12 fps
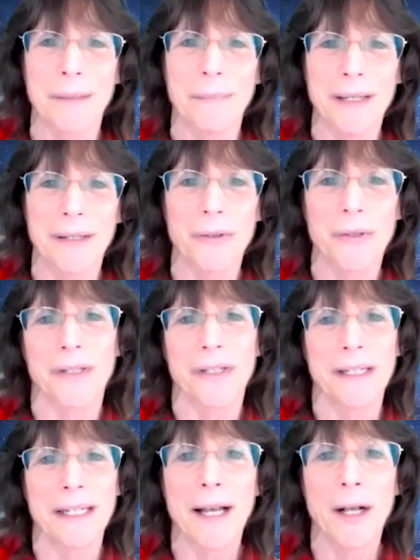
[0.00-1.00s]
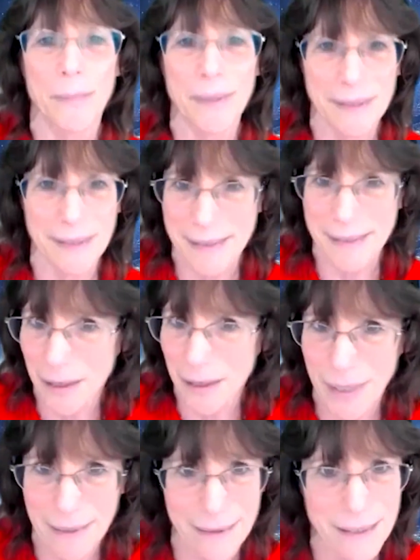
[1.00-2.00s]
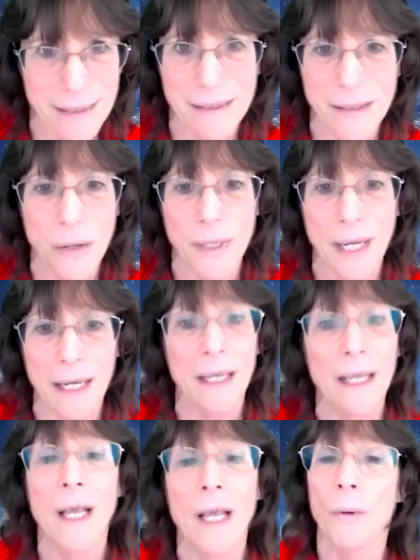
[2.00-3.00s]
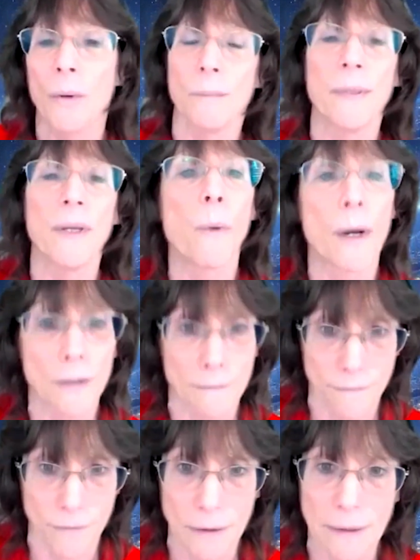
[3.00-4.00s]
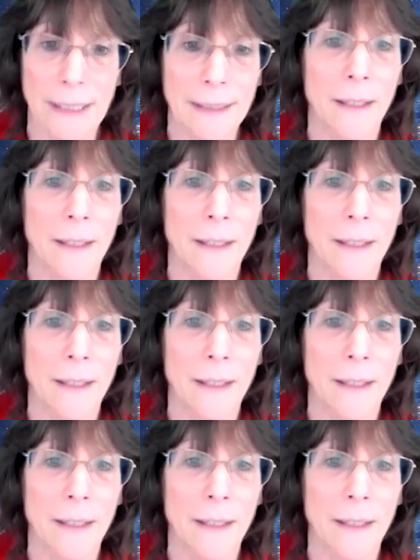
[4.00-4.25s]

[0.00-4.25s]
be interested to help us accelerate this and donate, would be wonderful.